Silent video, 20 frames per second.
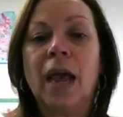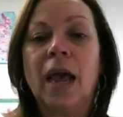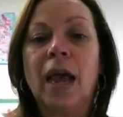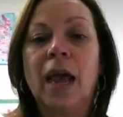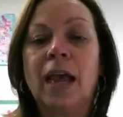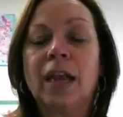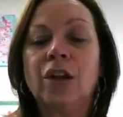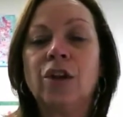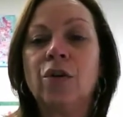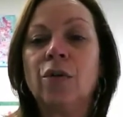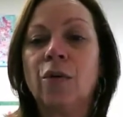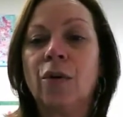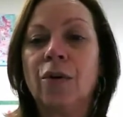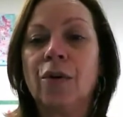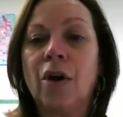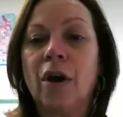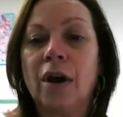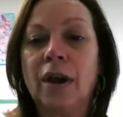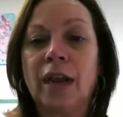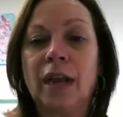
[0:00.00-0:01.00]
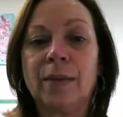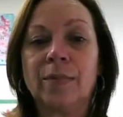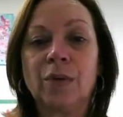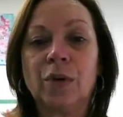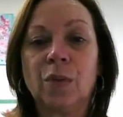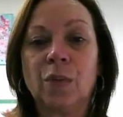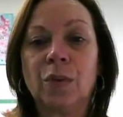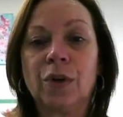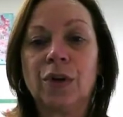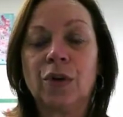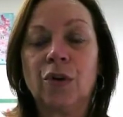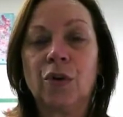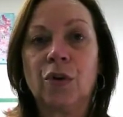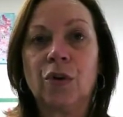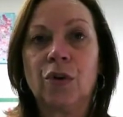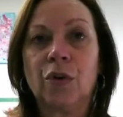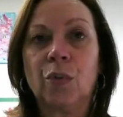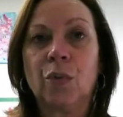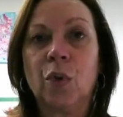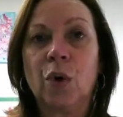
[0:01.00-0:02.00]
and you are not able to
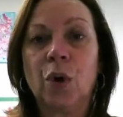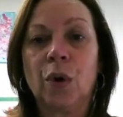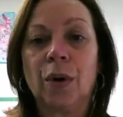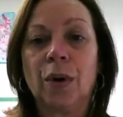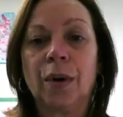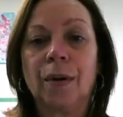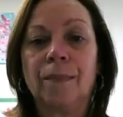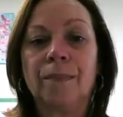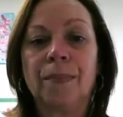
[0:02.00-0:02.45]
return to work.